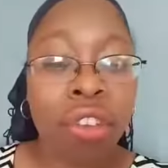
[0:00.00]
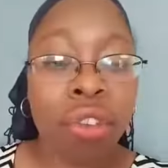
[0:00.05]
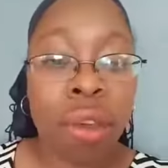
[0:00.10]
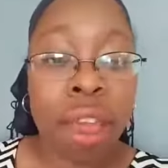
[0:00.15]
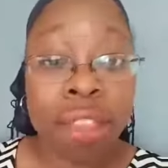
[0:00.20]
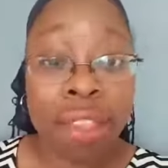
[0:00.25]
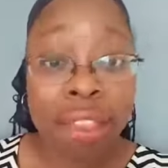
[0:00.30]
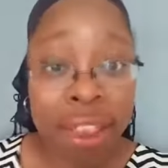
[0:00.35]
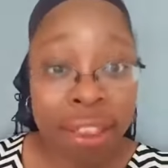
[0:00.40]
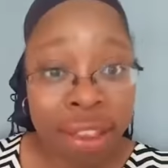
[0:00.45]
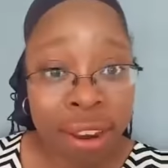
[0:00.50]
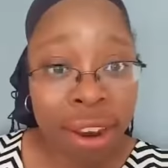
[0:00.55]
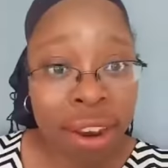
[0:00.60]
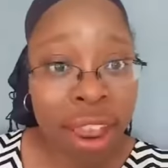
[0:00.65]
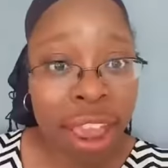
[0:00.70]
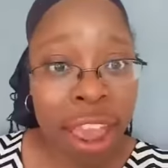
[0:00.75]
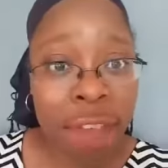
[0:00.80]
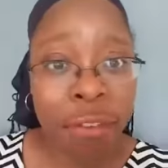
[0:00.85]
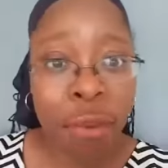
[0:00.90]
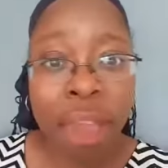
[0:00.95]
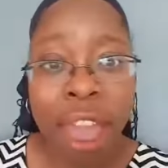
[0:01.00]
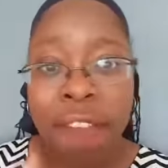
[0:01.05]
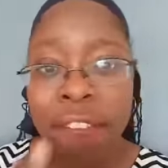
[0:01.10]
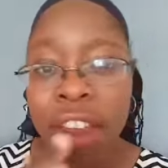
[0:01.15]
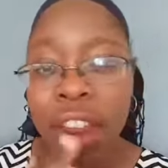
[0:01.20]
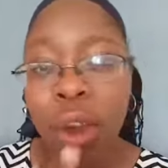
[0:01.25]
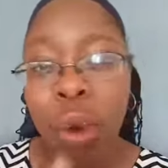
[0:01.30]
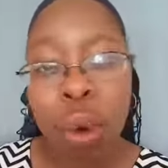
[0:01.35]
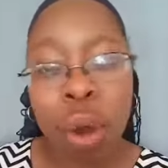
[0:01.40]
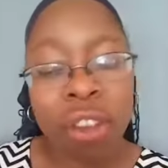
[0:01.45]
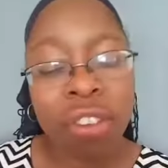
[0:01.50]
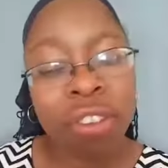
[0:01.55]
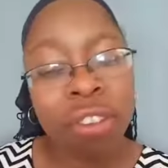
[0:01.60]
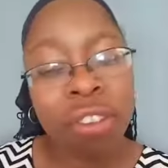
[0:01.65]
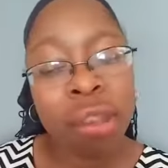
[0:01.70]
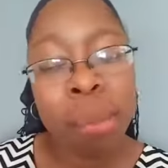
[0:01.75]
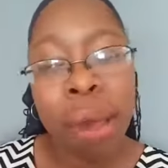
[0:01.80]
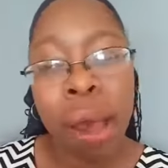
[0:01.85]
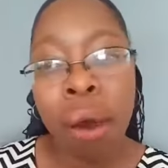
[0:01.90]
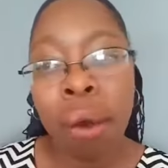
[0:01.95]
So at the end of the day, if you have any
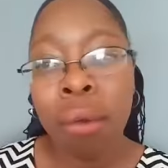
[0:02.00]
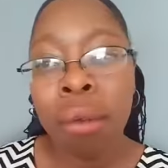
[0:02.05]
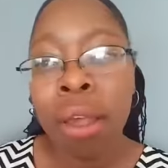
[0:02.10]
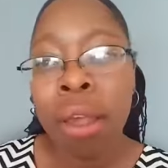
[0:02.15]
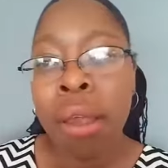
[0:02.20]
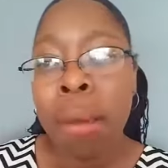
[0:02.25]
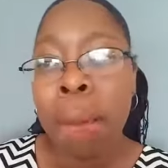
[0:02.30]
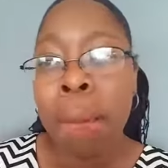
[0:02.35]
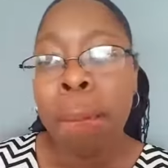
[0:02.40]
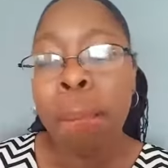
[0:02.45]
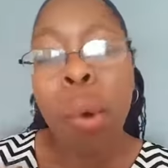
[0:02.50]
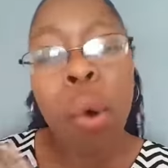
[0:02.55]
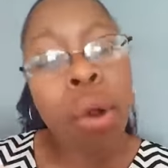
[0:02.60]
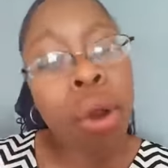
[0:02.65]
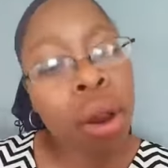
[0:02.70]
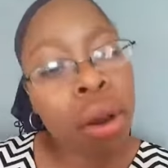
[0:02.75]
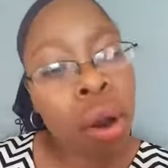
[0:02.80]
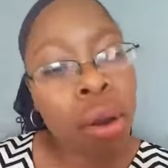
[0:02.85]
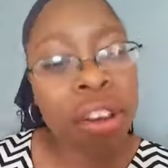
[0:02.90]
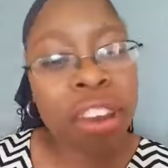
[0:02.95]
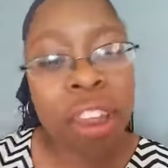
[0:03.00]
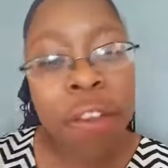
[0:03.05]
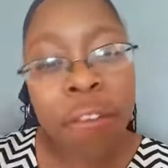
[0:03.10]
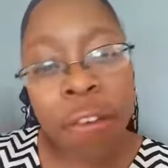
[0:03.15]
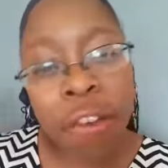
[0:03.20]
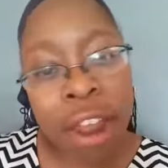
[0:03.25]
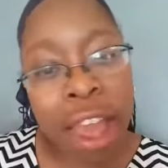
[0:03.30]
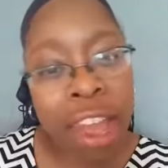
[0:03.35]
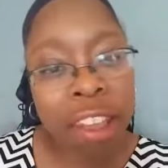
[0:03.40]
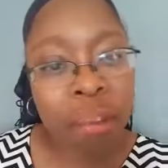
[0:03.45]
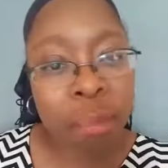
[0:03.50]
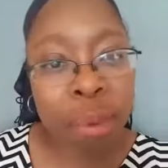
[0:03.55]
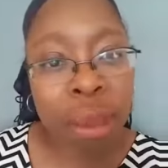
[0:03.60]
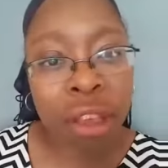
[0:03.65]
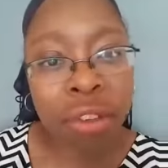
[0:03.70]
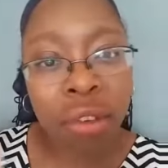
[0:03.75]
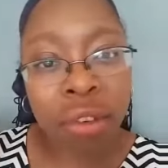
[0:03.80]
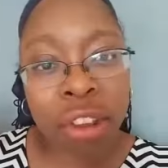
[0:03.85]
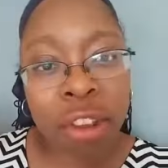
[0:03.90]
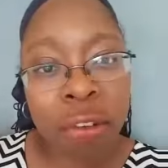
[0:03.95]
questions about more or different
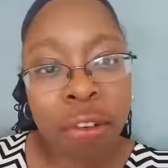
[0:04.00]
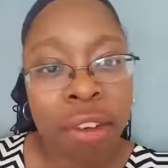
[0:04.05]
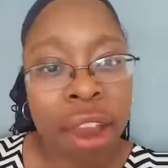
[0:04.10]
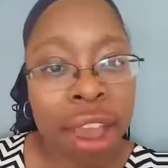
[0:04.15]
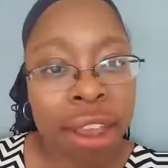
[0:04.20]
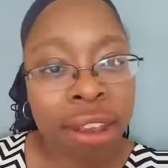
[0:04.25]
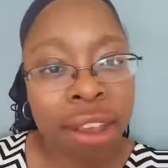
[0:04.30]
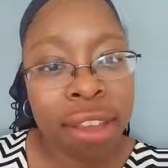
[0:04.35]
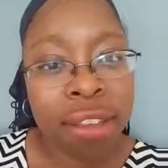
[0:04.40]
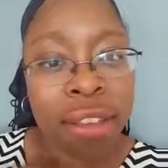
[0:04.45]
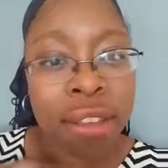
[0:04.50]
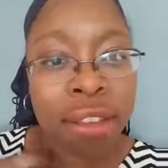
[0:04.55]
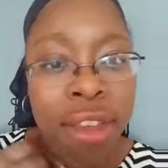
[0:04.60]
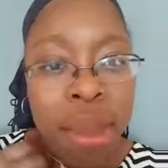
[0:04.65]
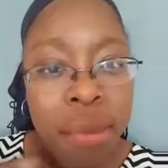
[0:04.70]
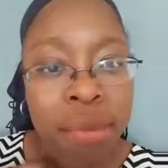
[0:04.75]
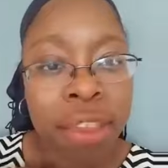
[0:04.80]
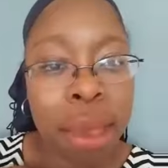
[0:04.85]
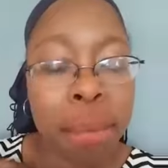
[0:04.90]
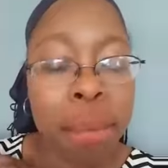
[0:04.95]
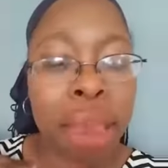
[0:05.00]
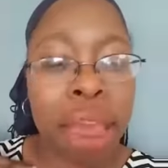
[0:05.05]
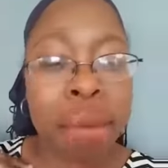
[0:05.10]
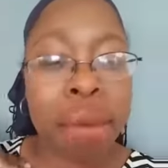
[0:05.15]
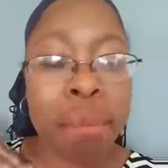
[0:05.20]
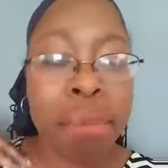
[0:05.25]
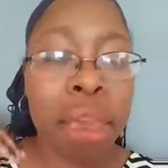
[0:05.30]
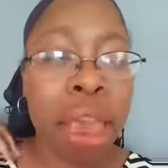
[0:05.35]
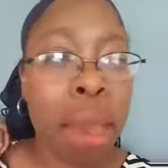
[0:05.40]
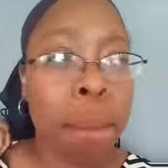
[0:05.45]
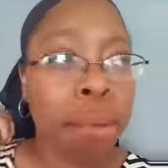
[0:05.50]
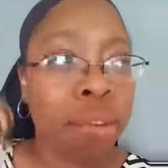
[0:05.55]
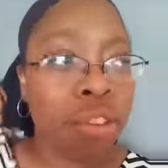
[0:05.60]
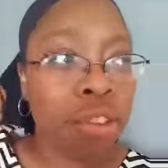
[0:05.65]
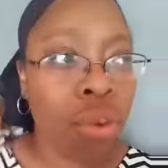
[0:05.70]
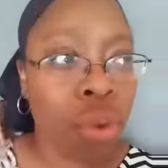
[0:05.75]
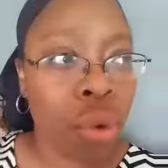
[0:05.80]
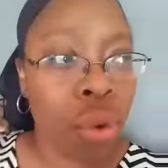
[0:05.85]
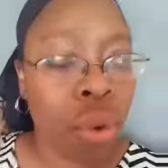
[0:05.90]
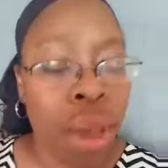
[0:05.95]
aspects or different ideas and tips that may be able
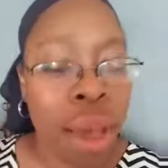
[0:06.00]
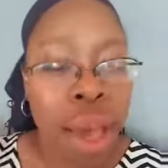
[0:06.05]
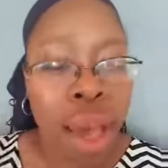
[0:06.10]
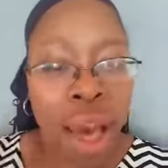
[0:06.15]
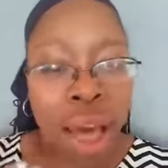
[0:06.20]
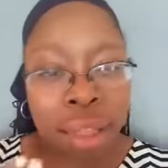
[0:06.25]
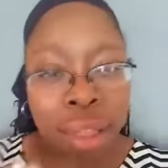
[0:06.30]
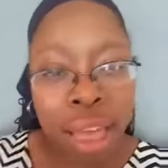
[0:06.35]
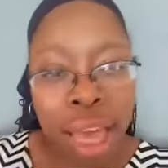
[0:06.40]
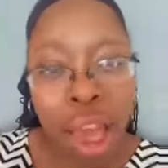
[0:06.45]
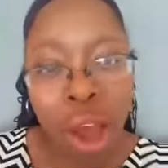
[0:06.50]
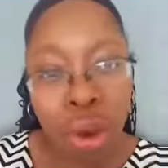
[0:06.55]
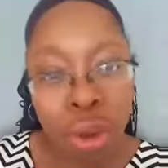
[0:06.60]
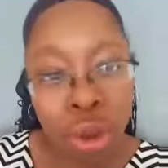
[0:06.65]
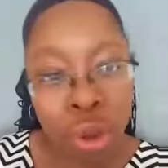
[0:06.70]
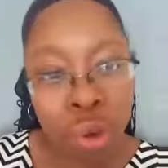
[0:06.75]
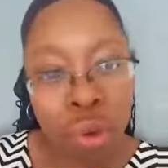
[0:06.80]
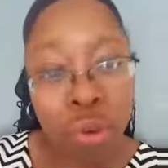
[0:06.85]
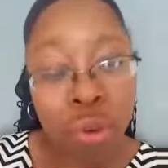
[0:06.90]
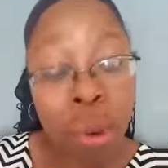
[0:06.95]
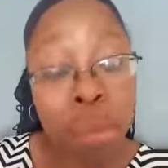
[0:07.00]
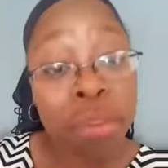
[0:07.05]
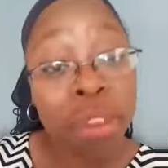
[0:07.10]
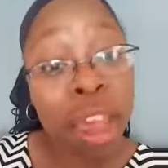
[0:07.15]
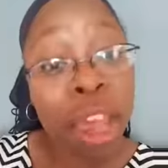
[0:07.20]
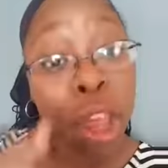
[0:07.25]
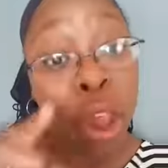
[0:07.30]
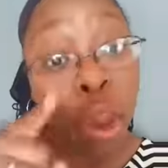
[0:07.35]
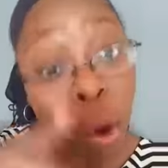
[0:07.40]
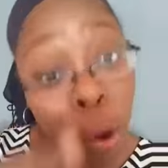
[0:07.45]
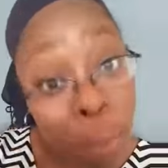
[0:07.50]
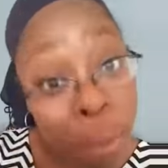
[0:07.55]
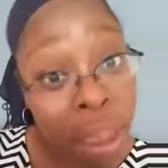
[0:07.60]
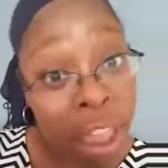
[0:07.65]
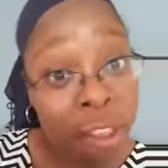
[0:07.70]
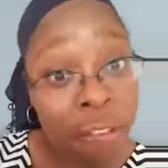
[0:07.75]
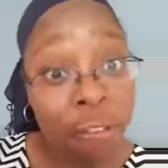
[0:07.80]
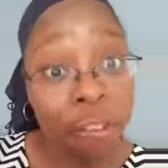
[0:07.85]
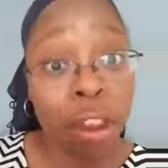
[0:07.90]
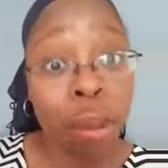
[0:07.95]
to allow you to obtain your
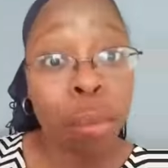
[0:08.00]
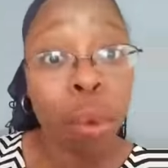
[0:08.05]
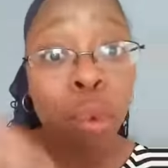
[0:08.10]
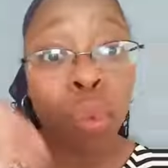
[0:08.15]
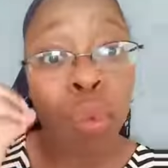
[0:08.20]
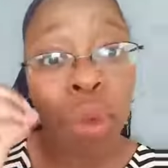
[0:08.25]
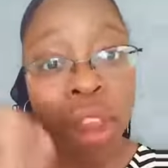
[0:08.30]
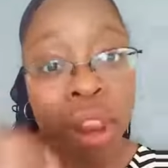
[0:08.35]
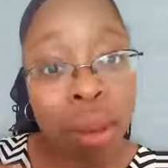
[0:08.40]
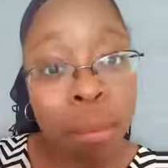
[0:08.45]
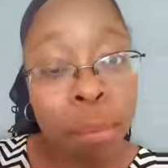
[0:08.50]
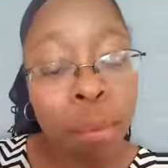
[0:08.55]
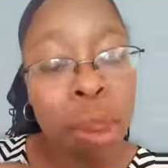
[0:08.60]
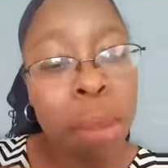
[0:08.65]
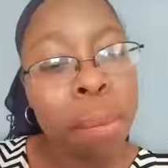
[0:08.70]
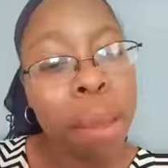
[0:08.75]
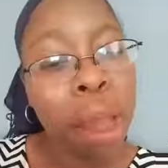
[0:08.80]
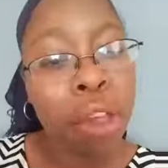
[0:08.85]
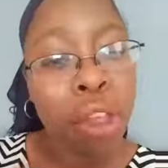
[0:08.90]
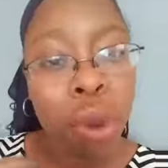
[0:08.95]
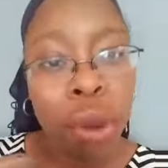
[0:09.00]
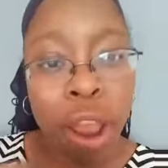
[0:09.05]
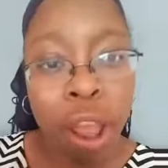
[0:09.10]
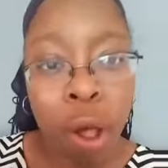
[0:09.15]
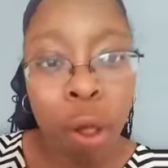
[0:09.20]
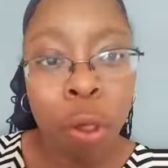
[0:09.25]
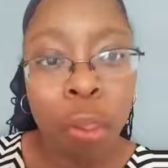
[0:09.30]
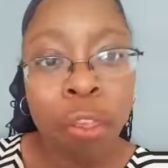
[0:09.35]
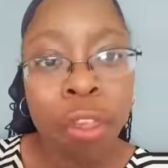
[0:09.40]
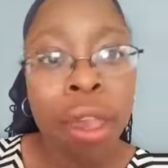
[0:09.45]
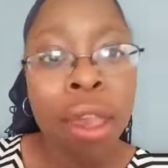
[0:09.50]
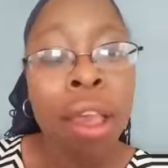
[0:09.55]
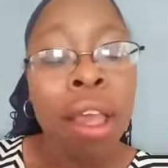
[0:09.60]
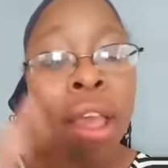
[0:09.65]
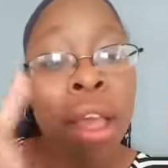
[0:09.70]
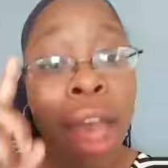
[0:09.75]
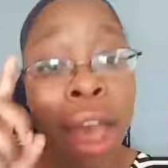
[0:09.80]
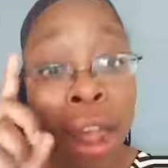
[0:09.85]
pain freedom or read rebound your health.